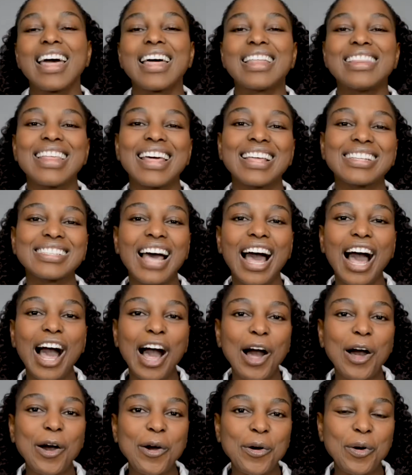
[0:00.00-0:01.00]
That's
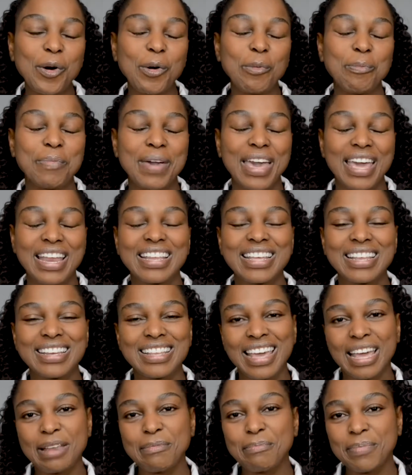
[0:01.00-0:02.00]
how bad it
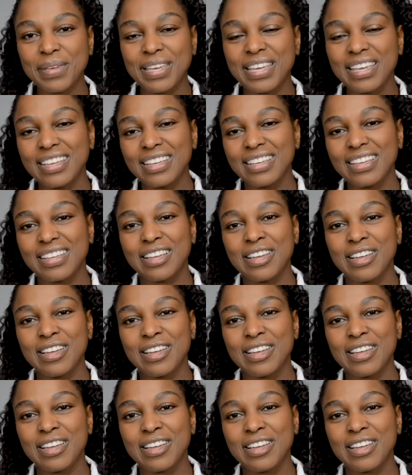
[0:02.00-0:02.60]
can be.